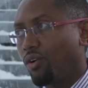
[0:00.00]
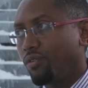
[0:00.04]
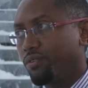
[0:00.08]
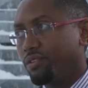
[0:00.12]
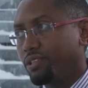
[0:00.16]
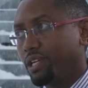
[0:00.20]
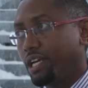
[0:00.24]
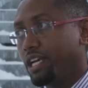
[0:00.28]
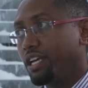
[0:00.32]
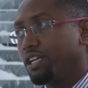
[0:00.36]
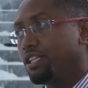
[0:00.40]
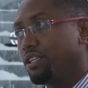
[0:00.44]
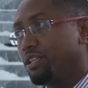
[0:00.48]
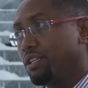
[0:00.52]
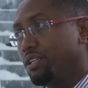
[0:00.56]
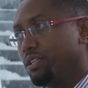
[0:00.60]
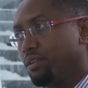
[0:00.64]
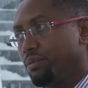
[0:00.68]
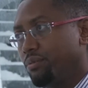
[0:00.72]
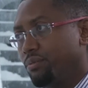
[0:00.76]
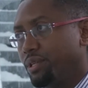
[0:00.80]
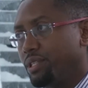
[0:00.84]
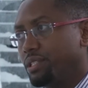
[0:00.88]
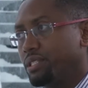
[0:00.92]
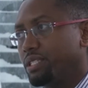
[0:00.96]
over eighty
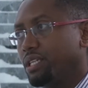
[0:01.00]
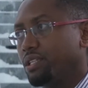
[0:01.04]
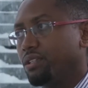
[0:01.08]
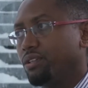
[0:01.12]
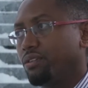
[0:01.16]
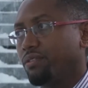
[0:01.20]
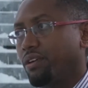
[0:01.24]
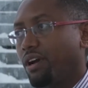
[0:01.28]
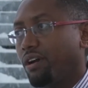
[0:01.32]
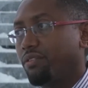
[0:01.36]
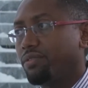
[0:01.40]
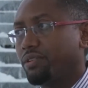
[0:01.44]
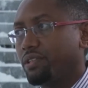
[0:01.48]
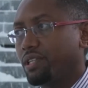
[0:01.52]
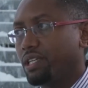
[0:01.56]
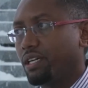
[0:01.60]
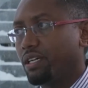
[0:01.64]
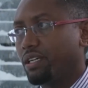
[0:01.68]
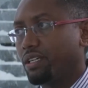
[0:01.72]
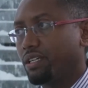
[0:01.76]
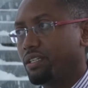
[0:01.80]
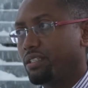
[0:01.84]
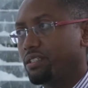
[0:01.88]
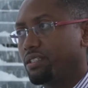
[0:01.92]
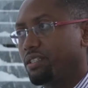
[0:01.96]
percent of
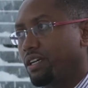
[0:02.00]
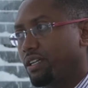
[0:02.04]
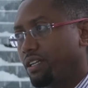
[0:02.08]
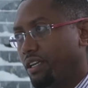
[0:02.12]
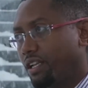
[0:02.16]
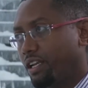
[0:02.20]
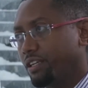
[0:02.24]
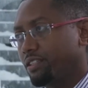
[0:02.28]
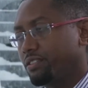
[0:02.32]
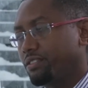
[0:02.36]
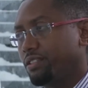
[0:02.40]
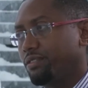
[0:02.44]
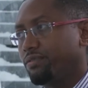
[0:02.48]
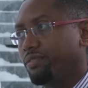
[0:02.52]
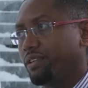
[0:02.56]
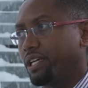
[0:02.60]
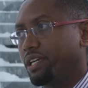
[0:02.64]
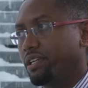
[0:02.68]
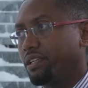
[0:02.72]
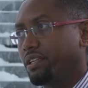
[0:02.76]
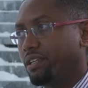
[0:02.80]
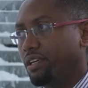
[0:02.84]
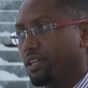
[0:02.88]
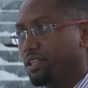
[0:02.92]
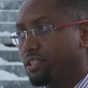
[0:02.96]
Africa is
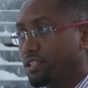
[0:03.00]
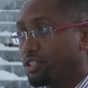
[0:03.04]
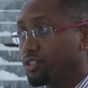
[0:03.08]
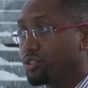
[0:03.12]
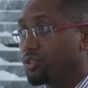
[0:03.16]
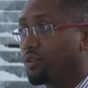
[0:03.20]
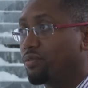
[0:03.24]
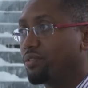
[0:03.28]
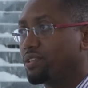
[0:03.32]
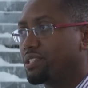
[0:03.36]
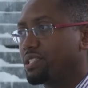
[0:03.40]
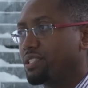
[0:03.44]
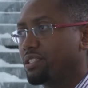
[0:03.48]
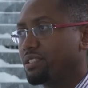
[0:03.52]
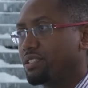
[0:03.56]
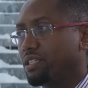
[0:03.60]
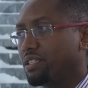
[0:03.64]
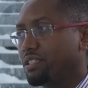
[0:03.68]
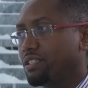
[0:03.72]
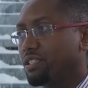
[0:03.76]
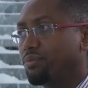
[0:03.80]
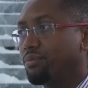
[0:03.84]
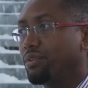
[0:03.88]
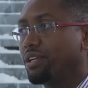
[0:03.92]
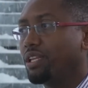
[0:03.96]
unelectrified, and there's over six
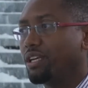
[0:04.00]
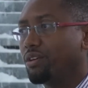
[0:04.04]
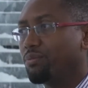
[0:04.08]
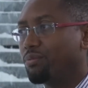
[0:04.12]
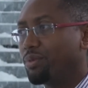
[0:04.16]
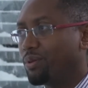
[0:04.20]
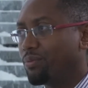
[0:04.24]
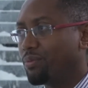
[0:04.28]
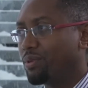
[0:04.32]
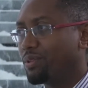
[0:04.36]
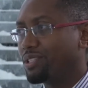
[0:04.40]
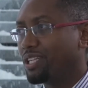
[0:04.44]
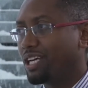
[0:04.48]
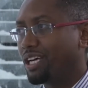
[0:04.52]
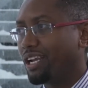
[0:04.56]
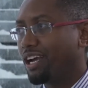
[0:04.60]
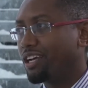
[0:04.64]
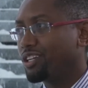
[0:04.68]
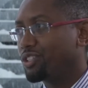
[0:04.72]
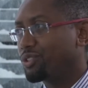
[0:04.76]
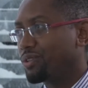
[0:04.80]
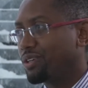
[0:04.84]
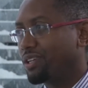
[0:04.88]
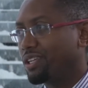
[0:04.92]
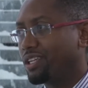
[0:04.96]
hundred million people that
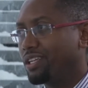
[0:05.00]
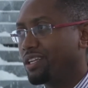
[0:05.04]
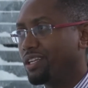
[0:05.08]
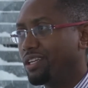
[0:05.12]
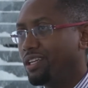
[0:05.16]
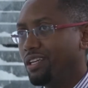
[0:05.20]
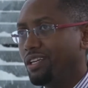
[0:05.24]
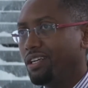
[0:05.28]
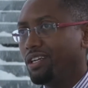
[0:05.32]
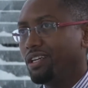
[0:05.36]
actually